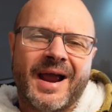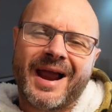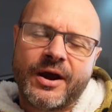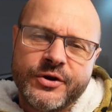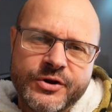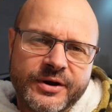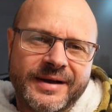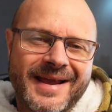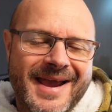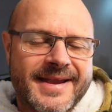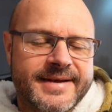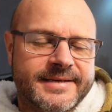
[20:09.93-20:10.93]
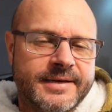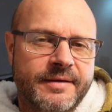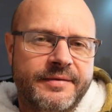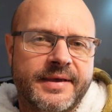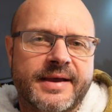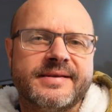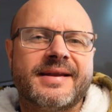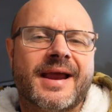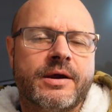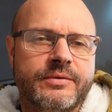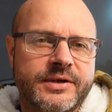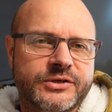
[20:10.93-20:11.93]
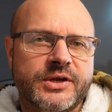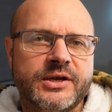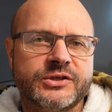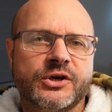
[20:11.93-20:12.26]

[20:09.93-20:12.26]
how you're going to edit it at the end, and how these things